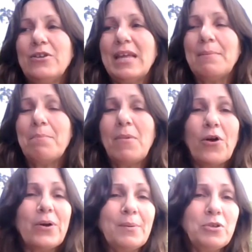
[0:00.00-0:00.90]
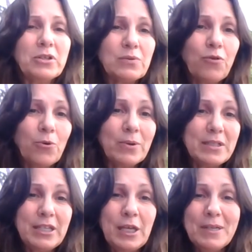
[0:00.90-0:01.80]
I know that Maryam looks
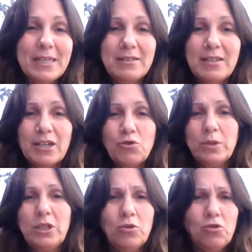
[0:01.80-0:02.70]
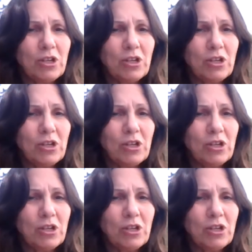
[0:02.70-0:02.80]
forward to keeping in touch with you.